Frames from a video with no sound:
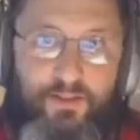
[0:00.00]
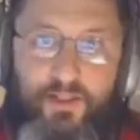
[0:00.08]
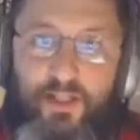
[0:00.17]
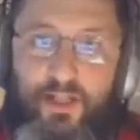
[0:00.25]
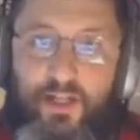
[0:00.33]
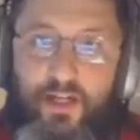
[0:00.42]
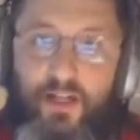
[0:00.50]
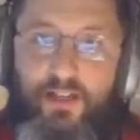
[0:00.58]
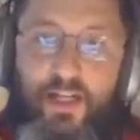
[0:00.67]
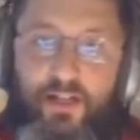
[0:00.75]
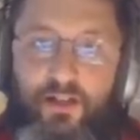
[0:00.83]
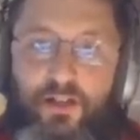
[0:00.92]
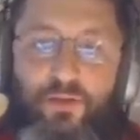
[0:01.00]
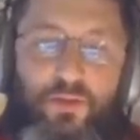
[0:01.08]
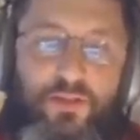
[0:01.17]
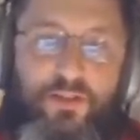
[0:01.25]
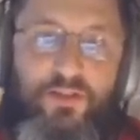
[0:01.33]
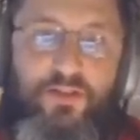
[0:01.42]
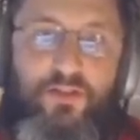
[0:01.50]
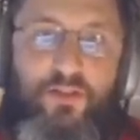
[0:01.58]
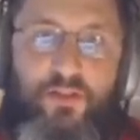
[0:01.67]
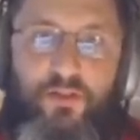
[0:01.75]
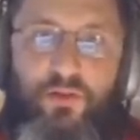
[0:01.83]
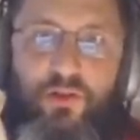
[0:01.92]
And see, again, look at what this is
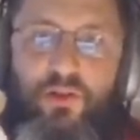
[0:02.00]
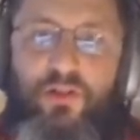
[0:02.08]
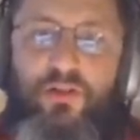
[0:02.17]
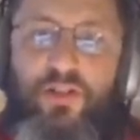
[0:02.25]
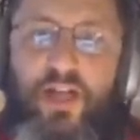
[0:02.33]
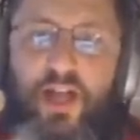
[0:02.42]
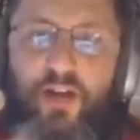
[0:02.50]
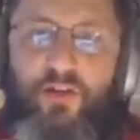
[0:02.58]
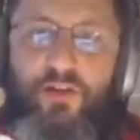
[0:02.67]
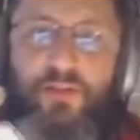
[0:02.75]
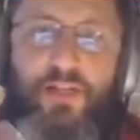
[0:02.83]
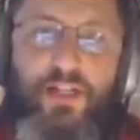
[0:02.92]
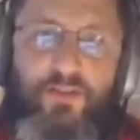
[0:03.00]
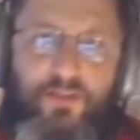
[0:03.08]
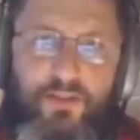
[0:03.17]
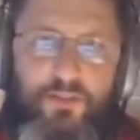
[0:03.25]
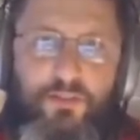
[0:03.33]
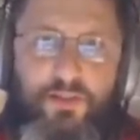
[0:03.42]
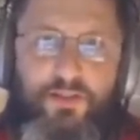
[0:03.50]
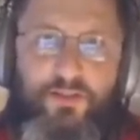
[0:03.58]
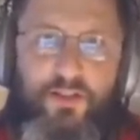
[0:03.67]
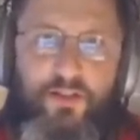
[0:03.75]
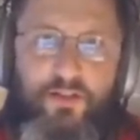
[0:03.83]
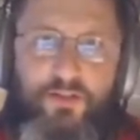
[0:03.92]
going to, look how the media is going to spin
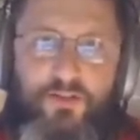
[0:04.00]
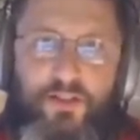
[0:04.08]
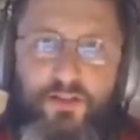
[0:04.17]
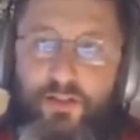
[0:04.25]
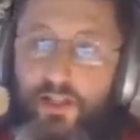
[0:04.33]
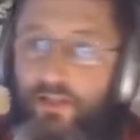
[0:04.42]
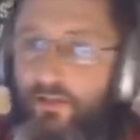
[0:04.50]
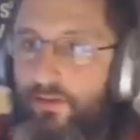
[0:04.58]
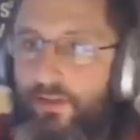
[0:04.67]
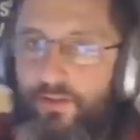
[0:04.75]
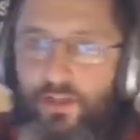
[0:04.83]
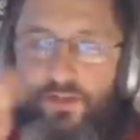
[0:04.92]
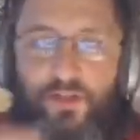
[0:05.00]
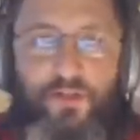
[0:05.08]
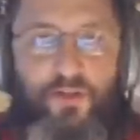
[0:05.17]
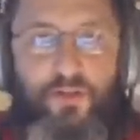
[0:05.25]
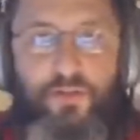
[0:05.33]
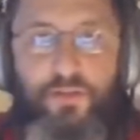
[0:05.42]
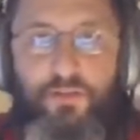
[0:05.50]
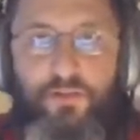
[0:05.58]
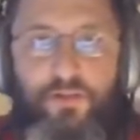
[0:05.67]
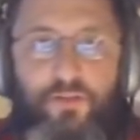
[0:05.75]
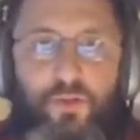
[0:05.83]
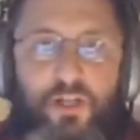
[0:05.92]
this thing. They're going to say, "See, these King James only
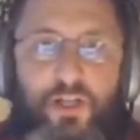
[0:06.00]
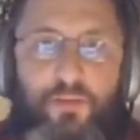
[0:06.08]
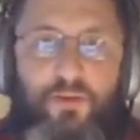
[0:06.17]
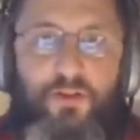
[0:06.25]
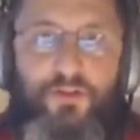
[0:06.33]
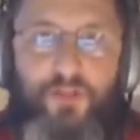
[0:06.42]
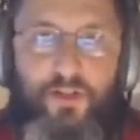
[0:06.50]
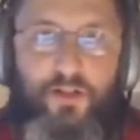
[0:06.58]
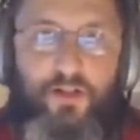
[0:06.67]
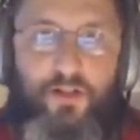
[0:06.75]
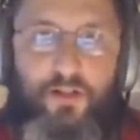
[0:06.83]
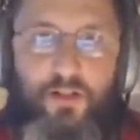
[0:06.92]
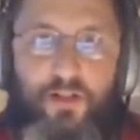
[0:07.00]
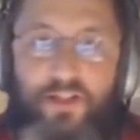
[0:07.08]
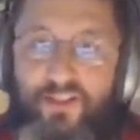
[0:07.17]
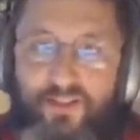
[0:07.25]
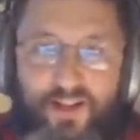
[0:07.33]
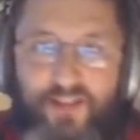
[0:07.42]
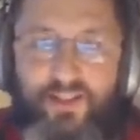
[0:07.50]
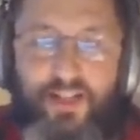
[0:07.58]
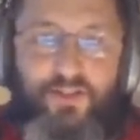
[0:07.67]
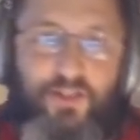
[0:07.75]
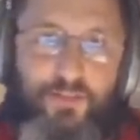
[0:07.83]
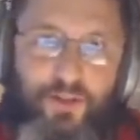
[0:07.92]
people, look what hypocrites they are." They're not
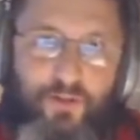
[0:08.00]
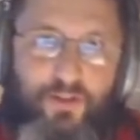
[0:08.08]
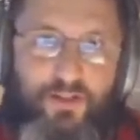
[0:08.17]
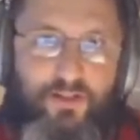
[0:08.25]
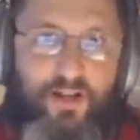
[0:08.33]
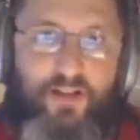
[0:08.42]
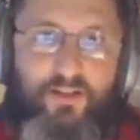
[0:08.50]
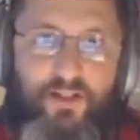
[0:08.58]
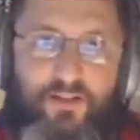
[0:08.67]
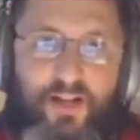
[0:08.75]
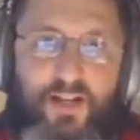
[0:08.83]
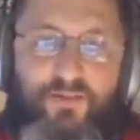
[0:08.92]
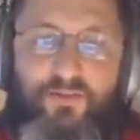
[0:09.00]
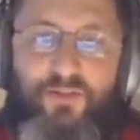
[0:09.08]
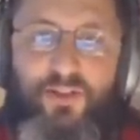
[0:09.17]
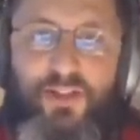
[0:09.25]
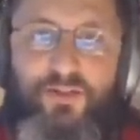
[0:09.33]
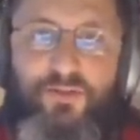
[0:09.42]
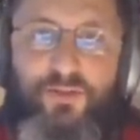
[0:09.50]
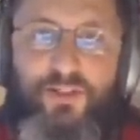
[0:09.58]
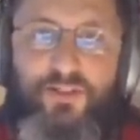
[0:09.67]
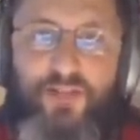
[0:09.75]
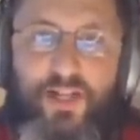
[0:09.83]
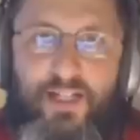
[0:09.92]
King James only. They're not even really
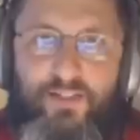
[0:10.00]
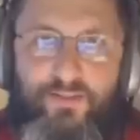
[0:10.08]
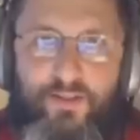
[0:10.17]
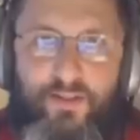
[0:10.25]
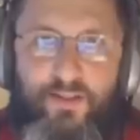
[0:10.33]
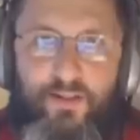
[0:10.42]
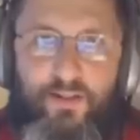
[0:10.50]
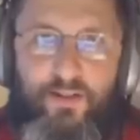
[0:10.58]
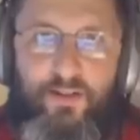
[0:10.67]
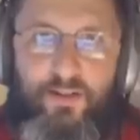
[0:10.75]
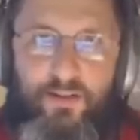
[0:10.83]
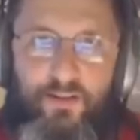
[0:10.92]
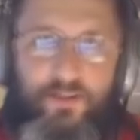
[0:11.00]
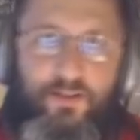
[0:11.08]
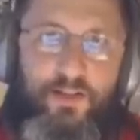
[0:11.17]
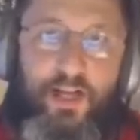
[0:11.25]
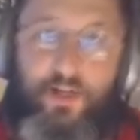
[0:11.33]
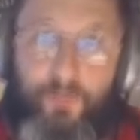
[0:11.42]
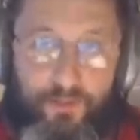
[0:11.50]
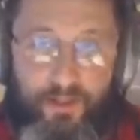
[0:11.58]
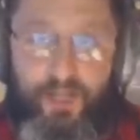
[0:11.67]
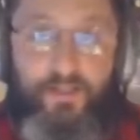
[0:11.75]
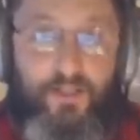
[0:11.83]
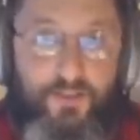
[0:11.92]
truly saved. I hope the
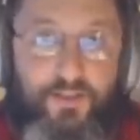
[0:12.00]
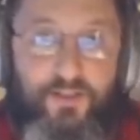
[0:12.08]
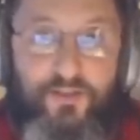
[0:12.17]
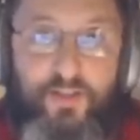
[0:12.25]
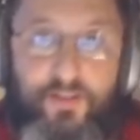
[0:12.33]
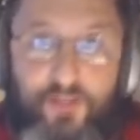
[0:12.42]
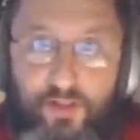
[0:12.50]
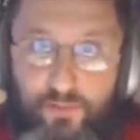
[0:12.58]
guy does get saved.